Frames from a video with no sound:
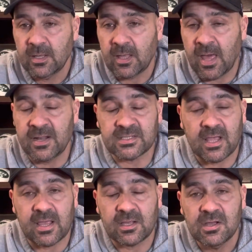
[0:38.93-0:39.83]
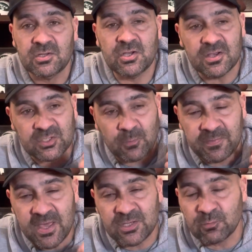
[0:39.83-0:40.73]
And it's like, just when
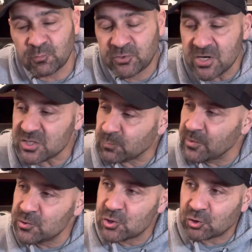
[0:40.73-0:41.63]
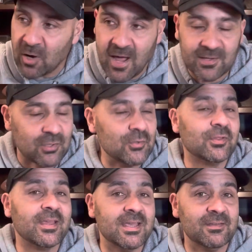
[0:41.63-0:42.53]
you try to
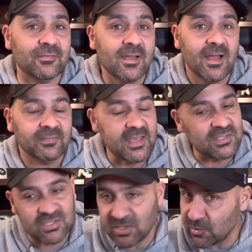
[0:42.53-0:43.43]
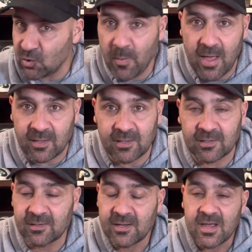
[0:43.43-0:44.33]
leave, they suck you back in.